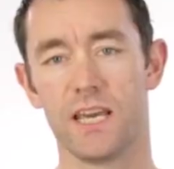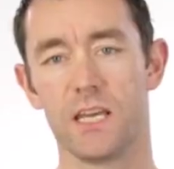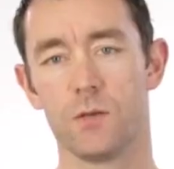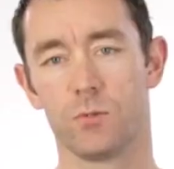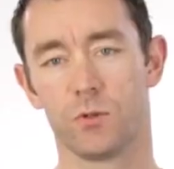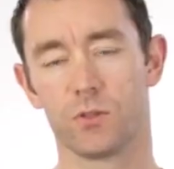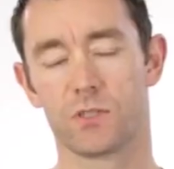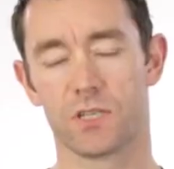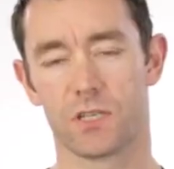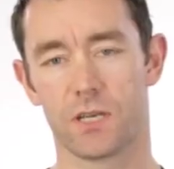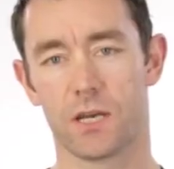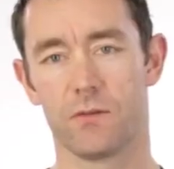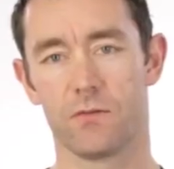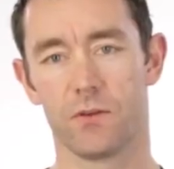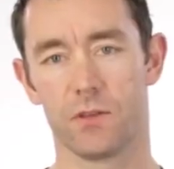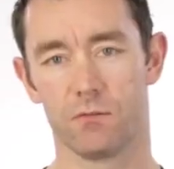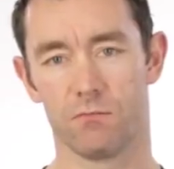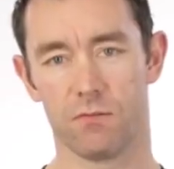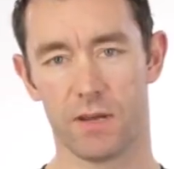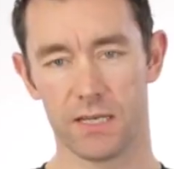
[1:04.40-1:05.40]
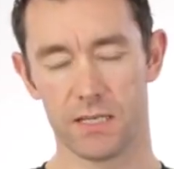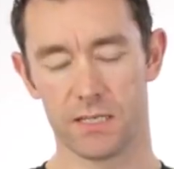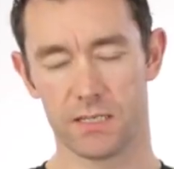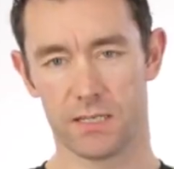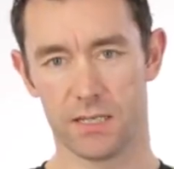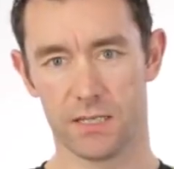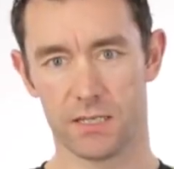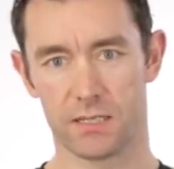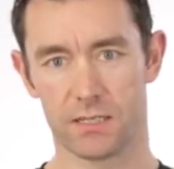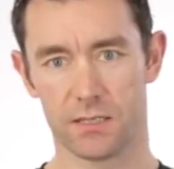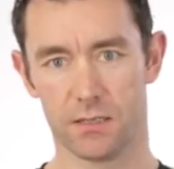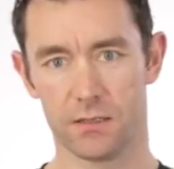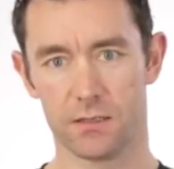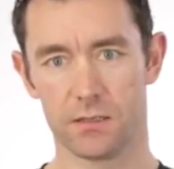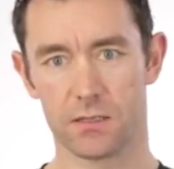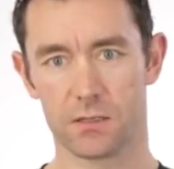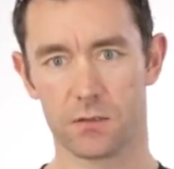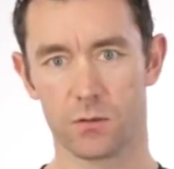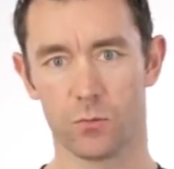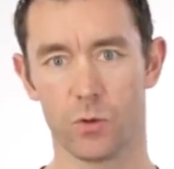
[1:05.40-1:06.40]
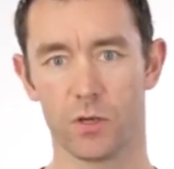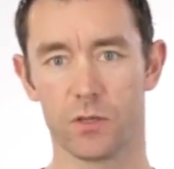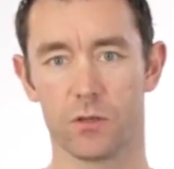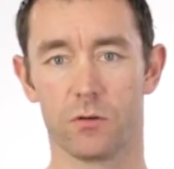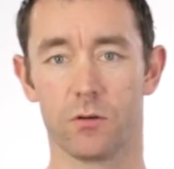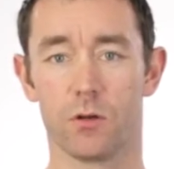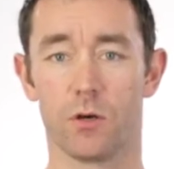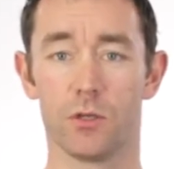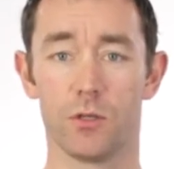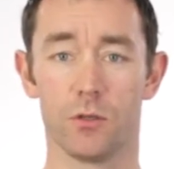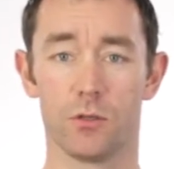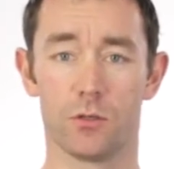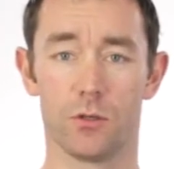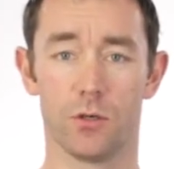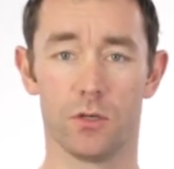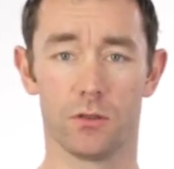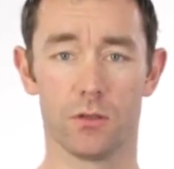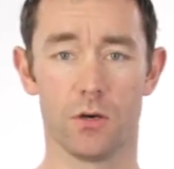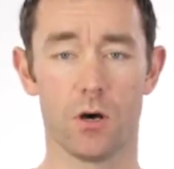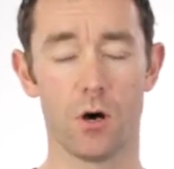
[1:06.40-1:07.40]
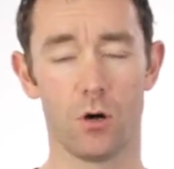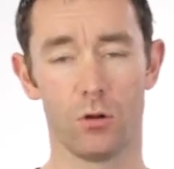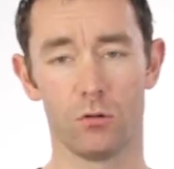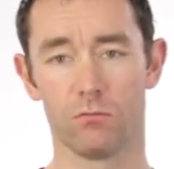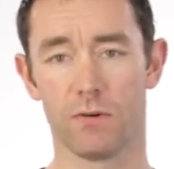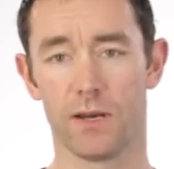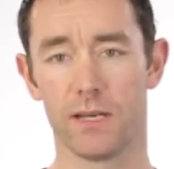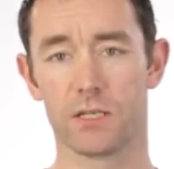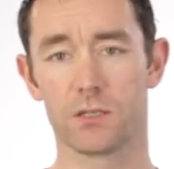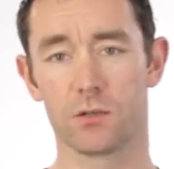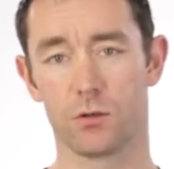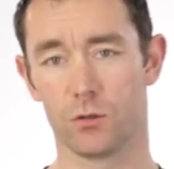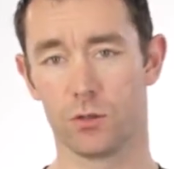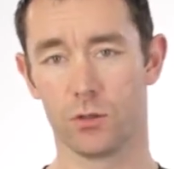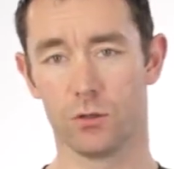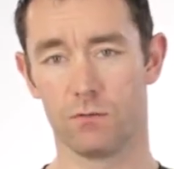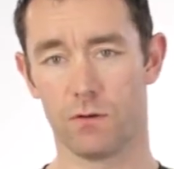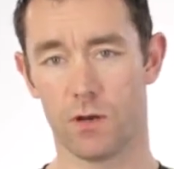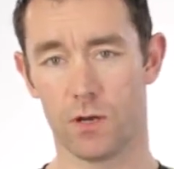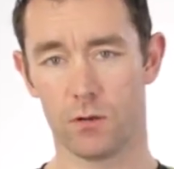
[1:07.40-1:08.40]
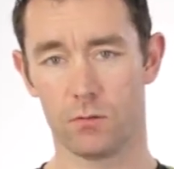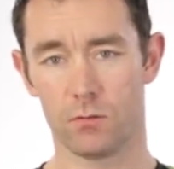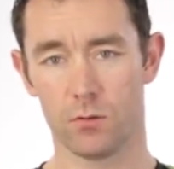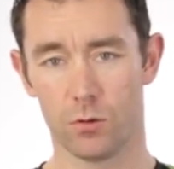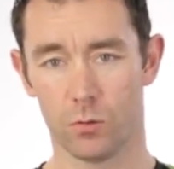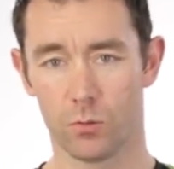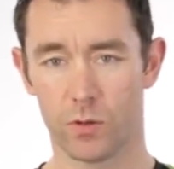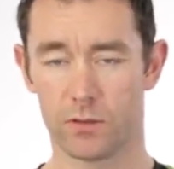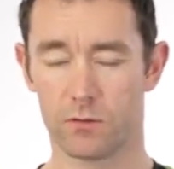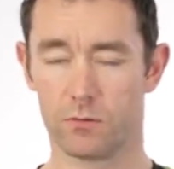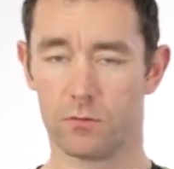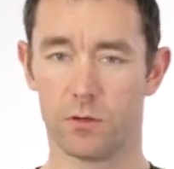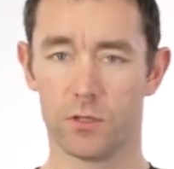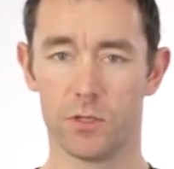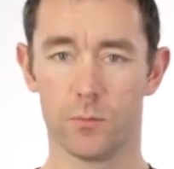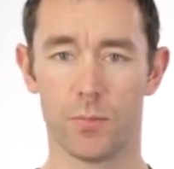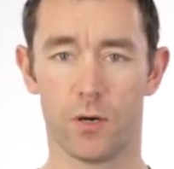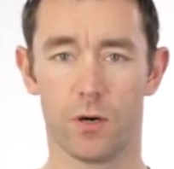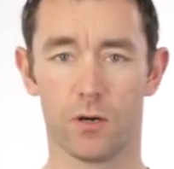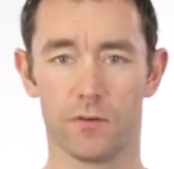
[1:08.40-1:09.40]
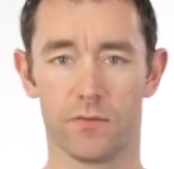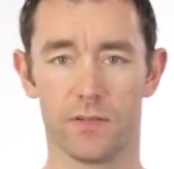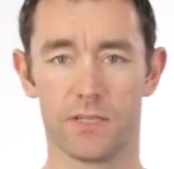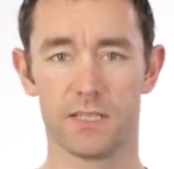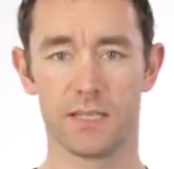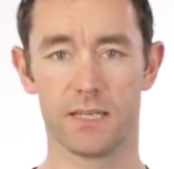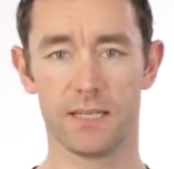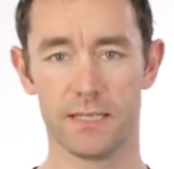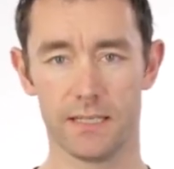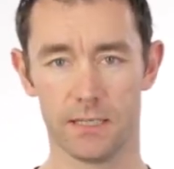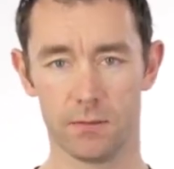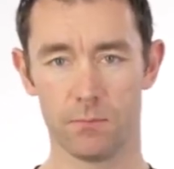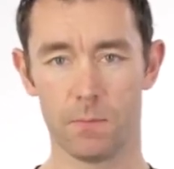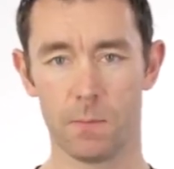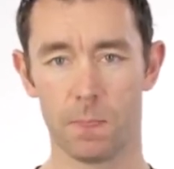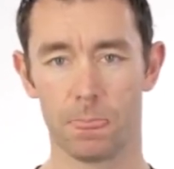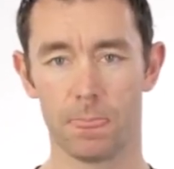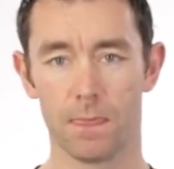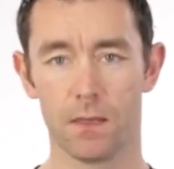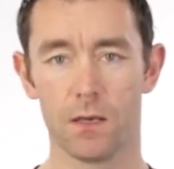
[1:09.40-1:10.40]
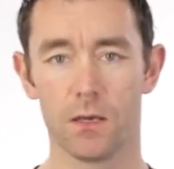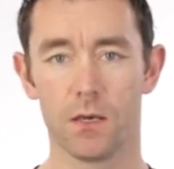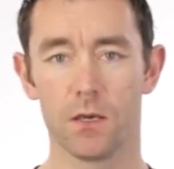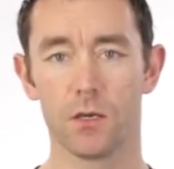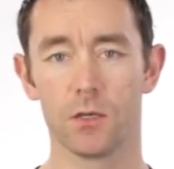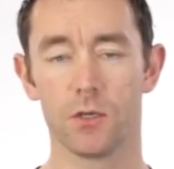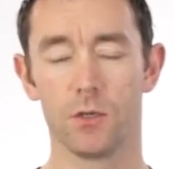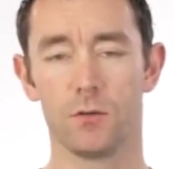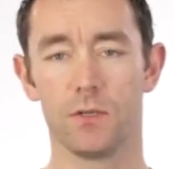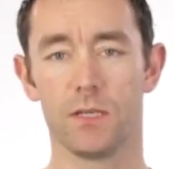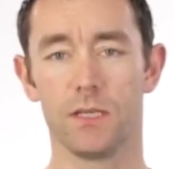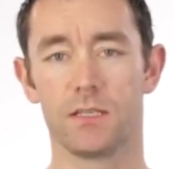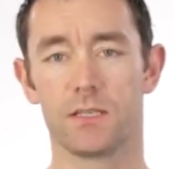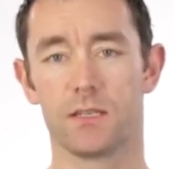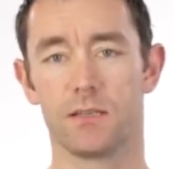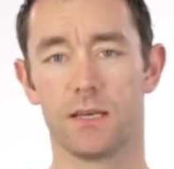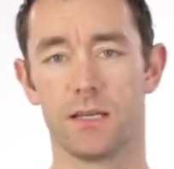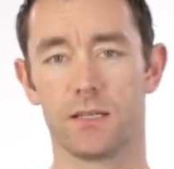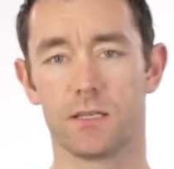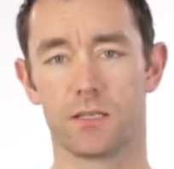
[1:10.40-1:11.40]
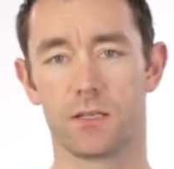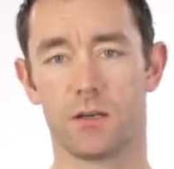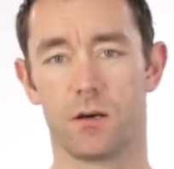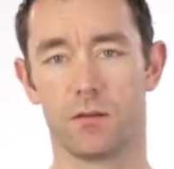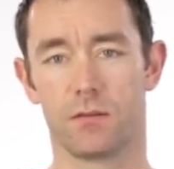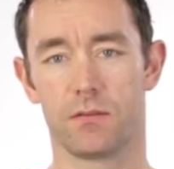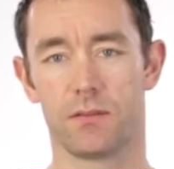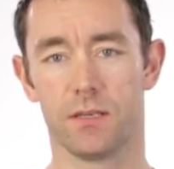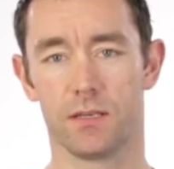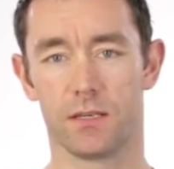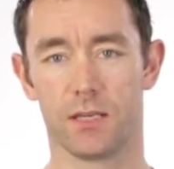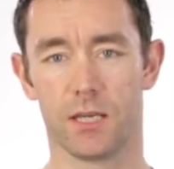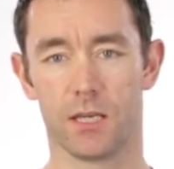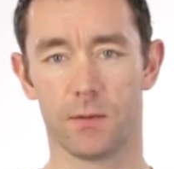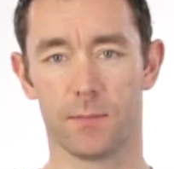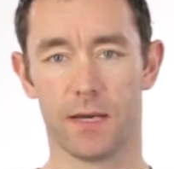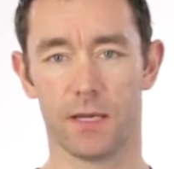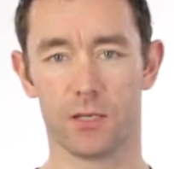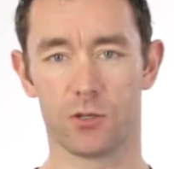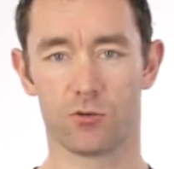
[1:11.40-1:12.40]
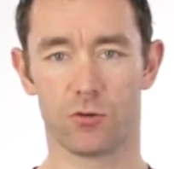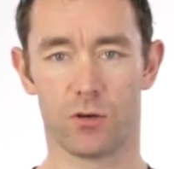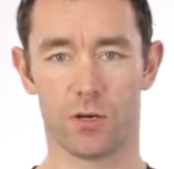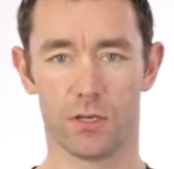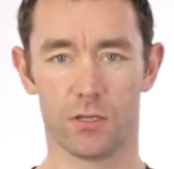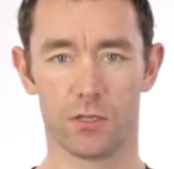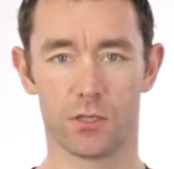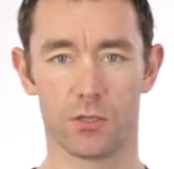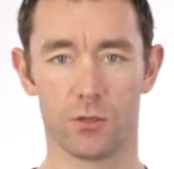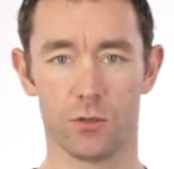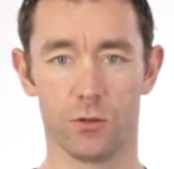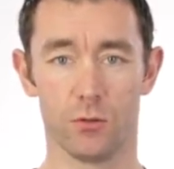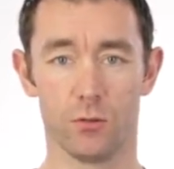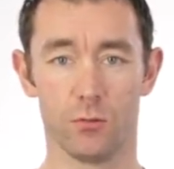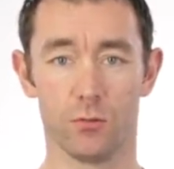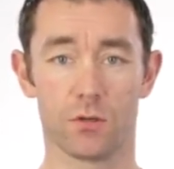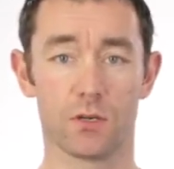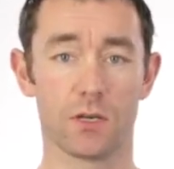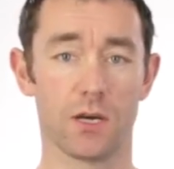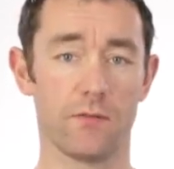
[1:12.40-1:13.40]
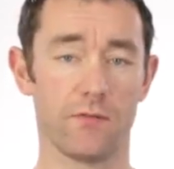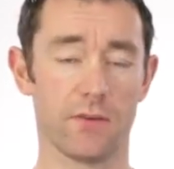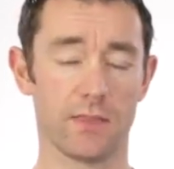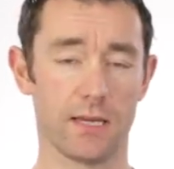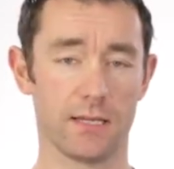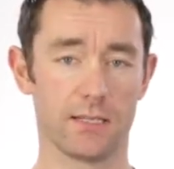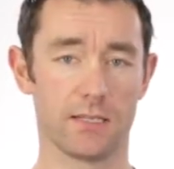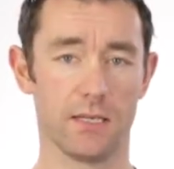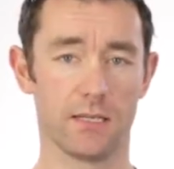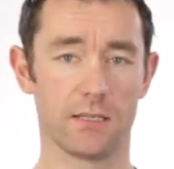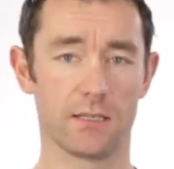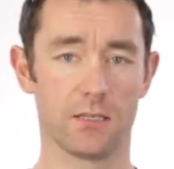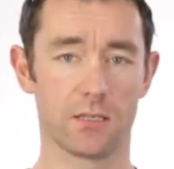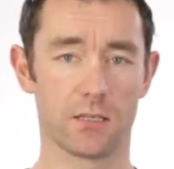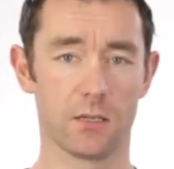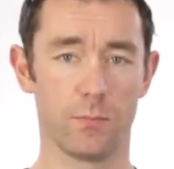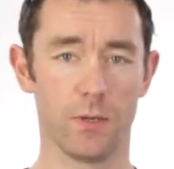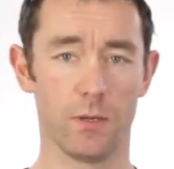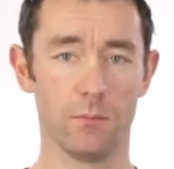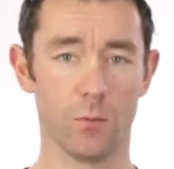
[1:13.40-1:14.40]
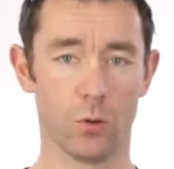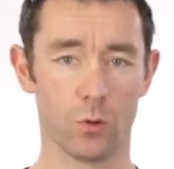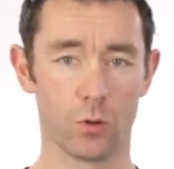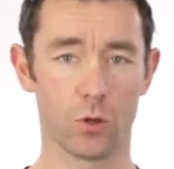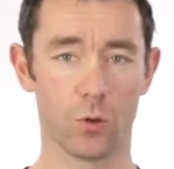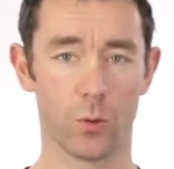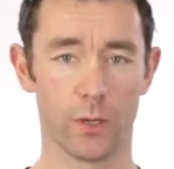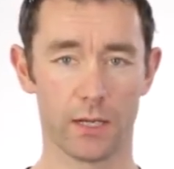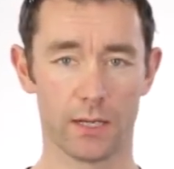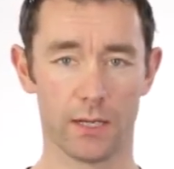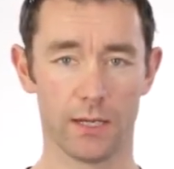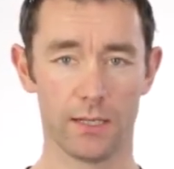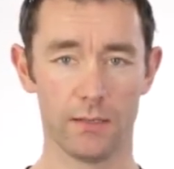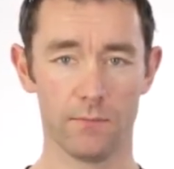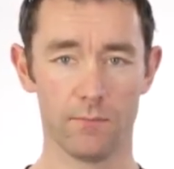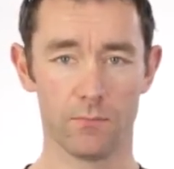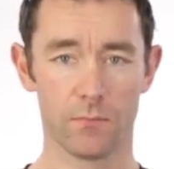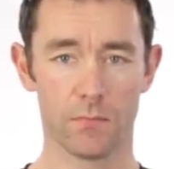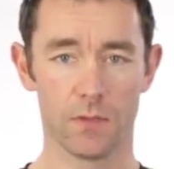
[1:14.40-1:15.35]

able to cover the race distance, whether or not you're doing the whole race on your own or whether or not you're part of a team, you need to then start thinking about trying to cover that distance a bit more quickly.